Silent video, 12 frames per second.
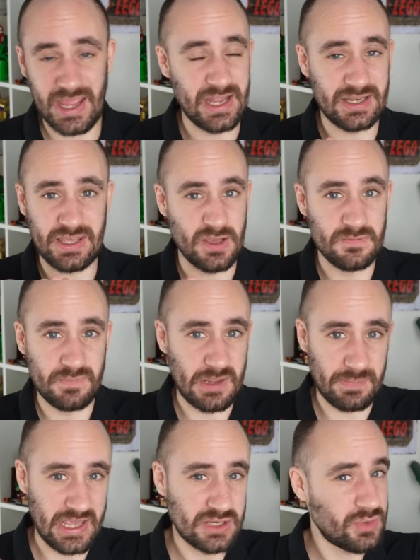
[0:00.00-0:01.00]
It can be
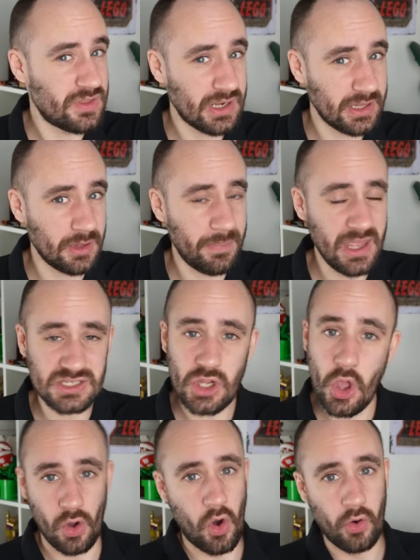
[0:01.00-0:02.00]
played with a little bit,
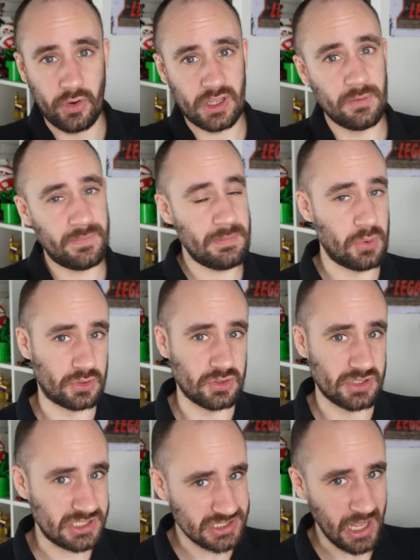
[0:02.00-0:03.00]
or it can be put
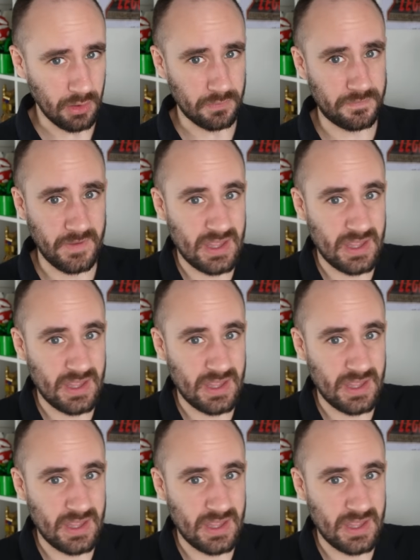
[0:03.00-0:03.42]
on a shelf.